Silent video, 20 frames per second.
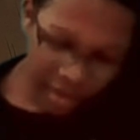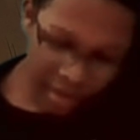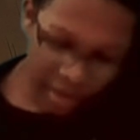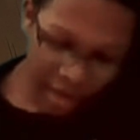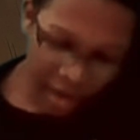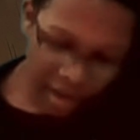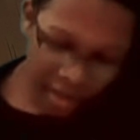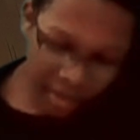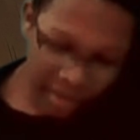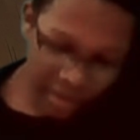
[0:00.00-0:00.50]

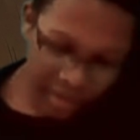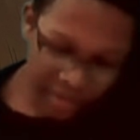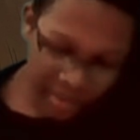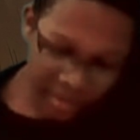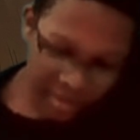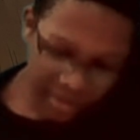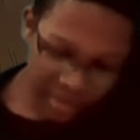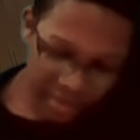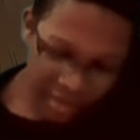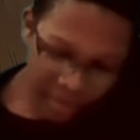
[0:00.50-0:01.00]

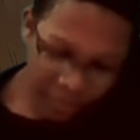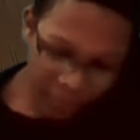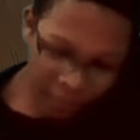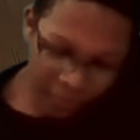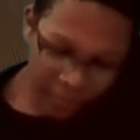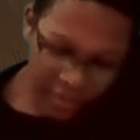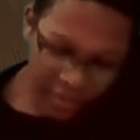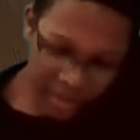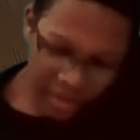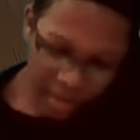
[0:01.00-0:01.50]
Atticus,
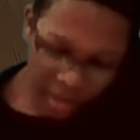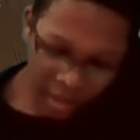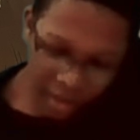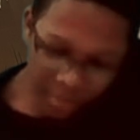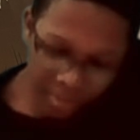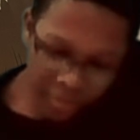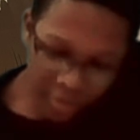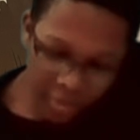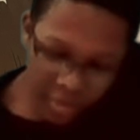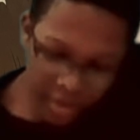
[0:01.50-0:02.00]
if
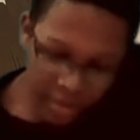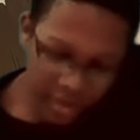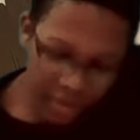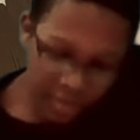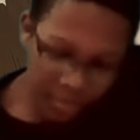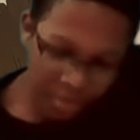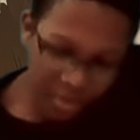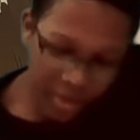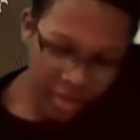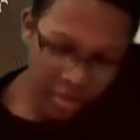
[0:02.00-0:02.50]
Tom loses
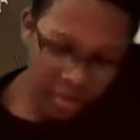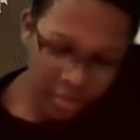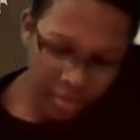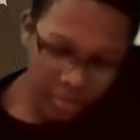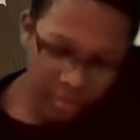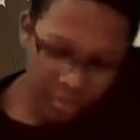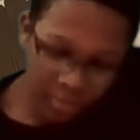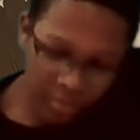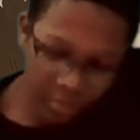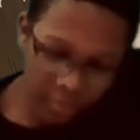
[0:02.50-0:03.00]
his
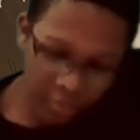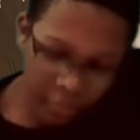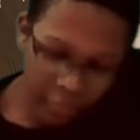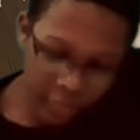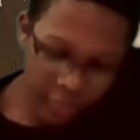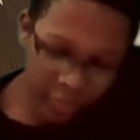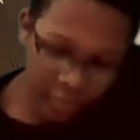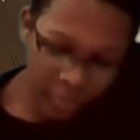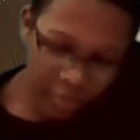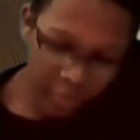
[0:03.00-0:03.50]
appeal,
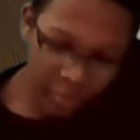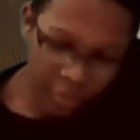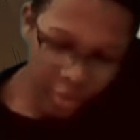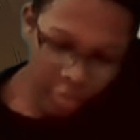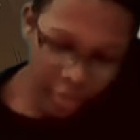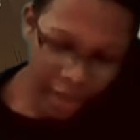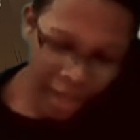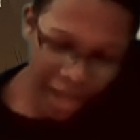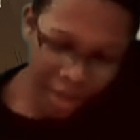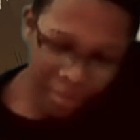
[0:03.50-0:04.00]
what
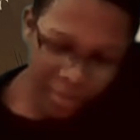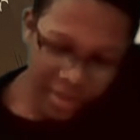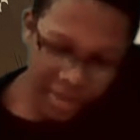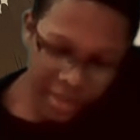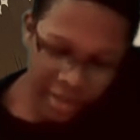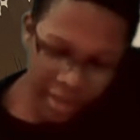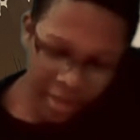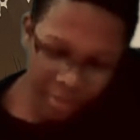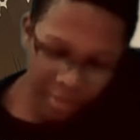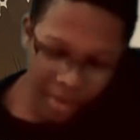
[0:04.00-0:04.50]
will happen
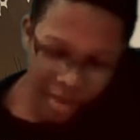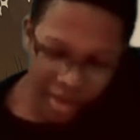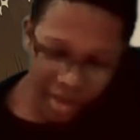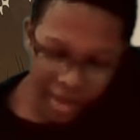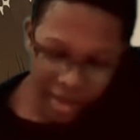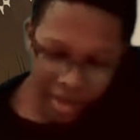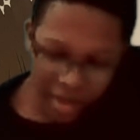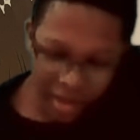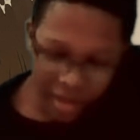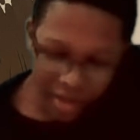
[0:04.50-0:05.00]
to him?
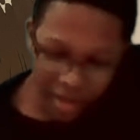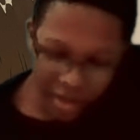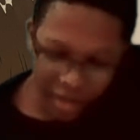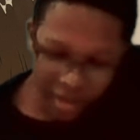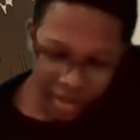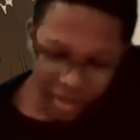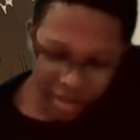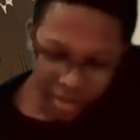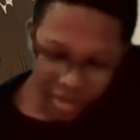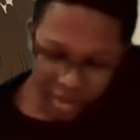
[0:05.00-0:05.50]

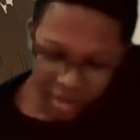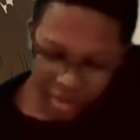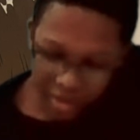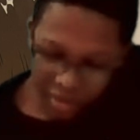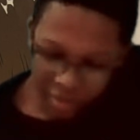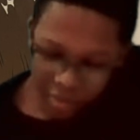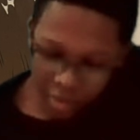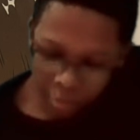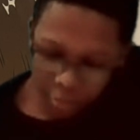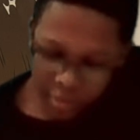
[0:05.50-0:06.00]

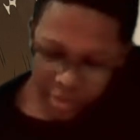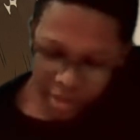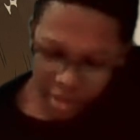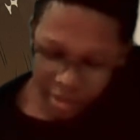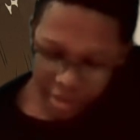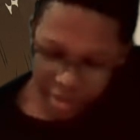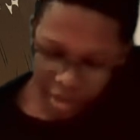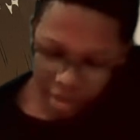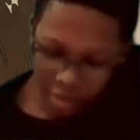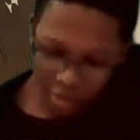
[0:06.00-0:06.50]
He'll go to the
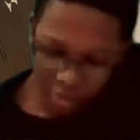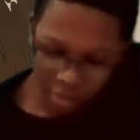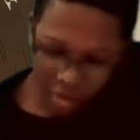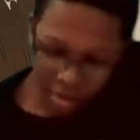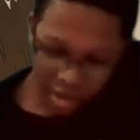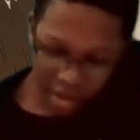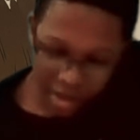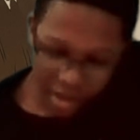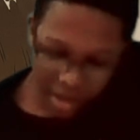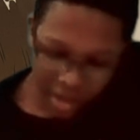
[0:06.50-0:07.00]
chair.
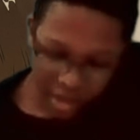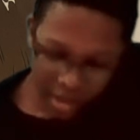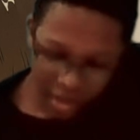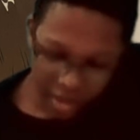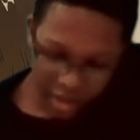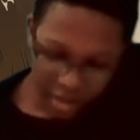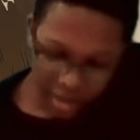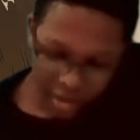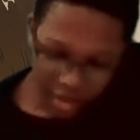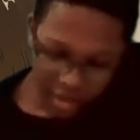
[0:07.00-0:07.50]

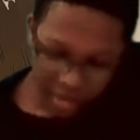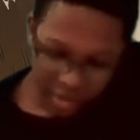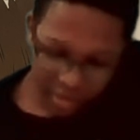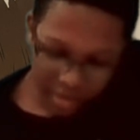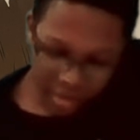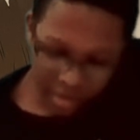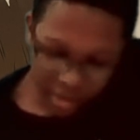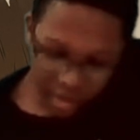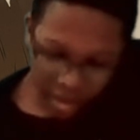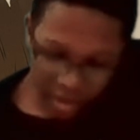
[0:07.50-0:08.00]

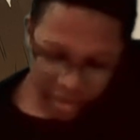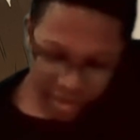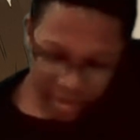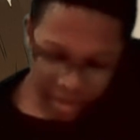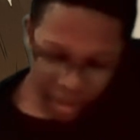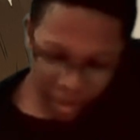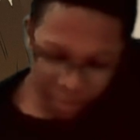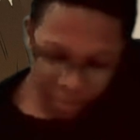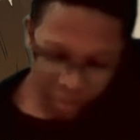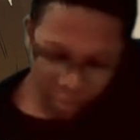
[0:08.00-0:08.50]
Not
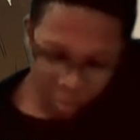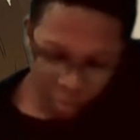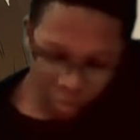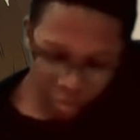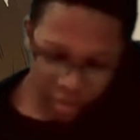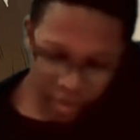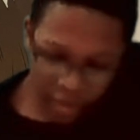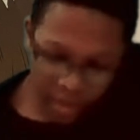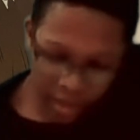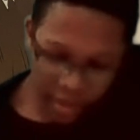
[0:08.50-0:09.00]
time to
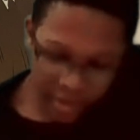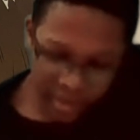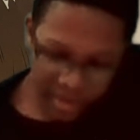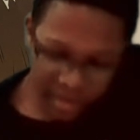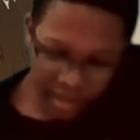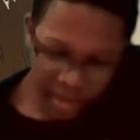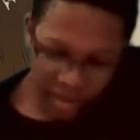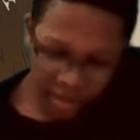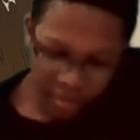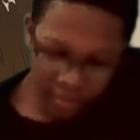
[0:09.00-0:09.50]
worry yet,
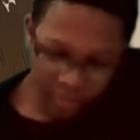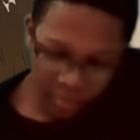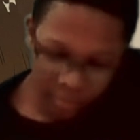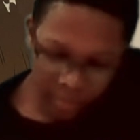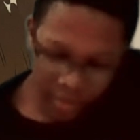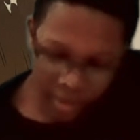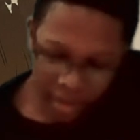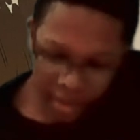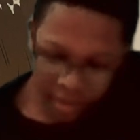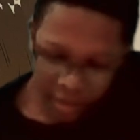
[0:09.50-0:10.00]
Scout.
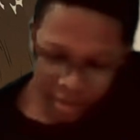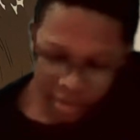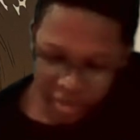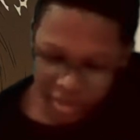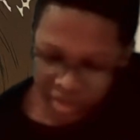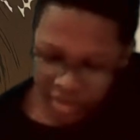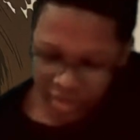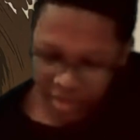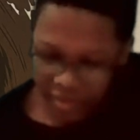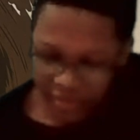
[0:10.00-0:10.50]
We got a good
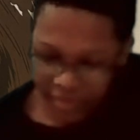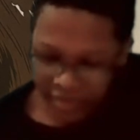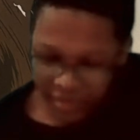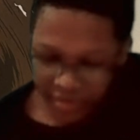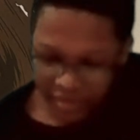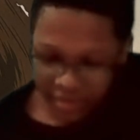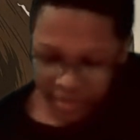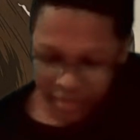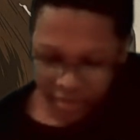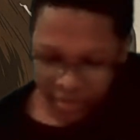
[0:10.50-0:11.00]

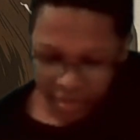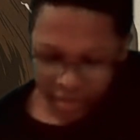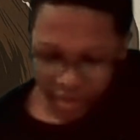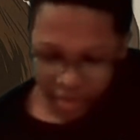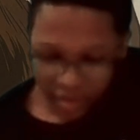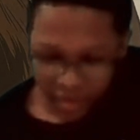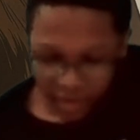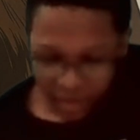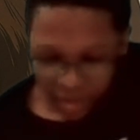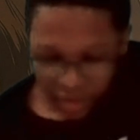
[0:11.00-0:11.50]
chance.
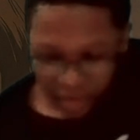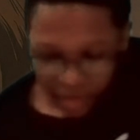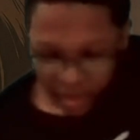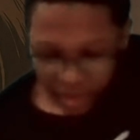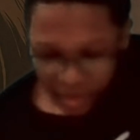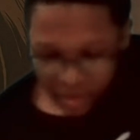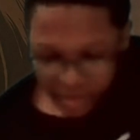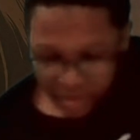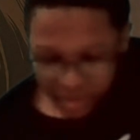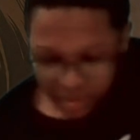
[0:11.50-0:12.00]

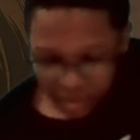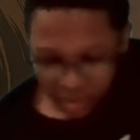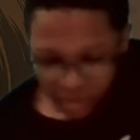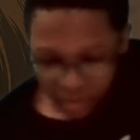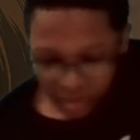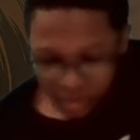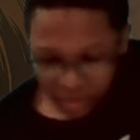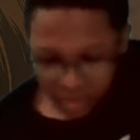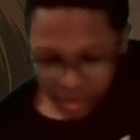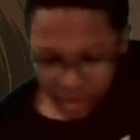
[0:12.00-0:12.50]
It
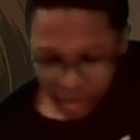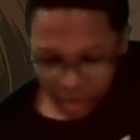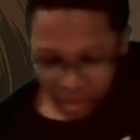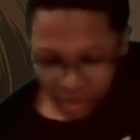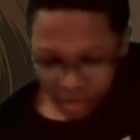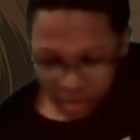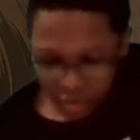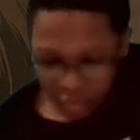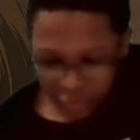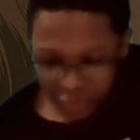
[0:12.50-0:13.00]

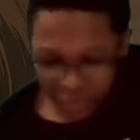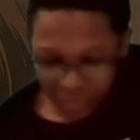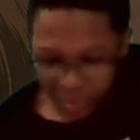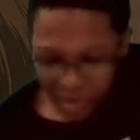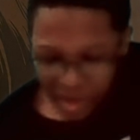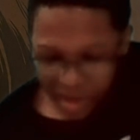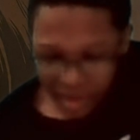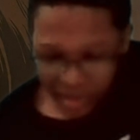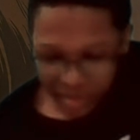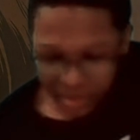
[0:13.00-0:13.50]
all goes
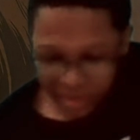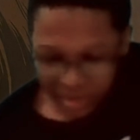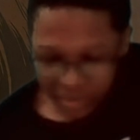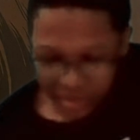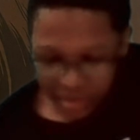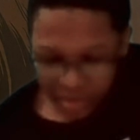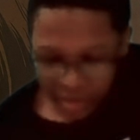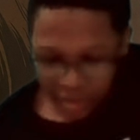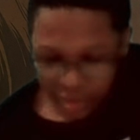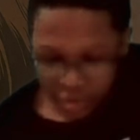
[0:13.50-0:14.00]
back
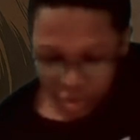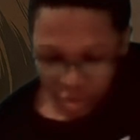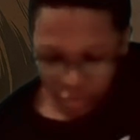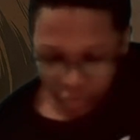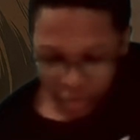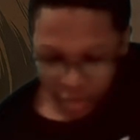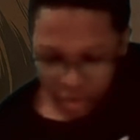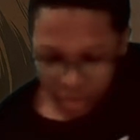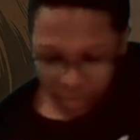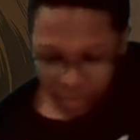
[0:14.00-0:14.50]
to the
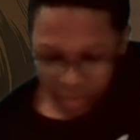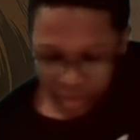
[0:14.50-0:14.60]
jury.